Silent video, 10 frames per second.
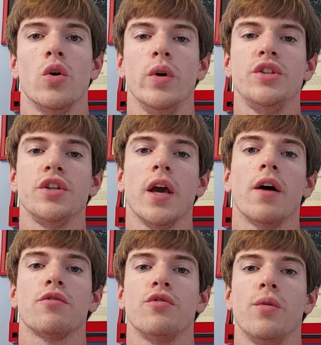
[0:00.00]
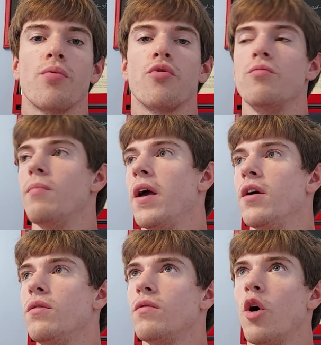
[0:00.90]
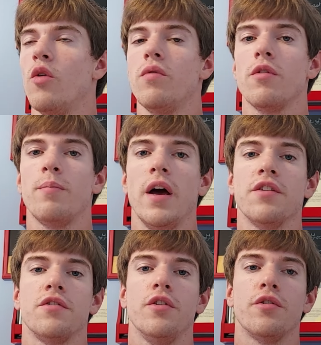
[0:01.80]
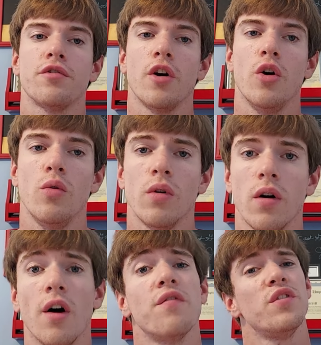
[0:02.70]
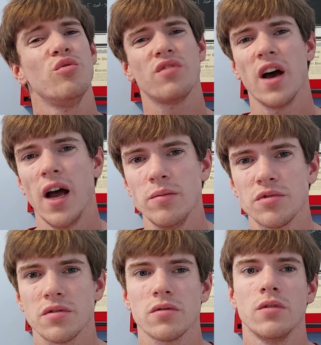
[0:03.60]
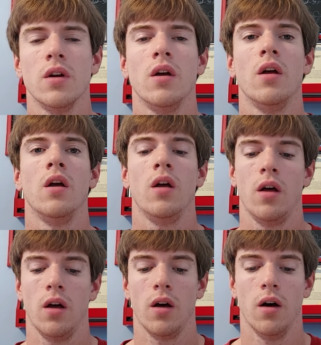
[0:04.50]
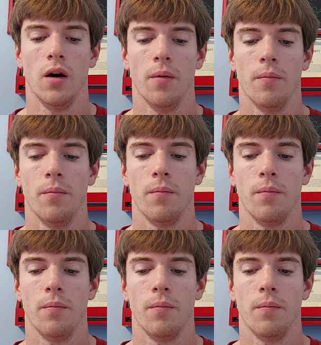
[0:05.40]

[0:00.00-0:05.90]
reaching out to him through mail over the past year or so a few times, but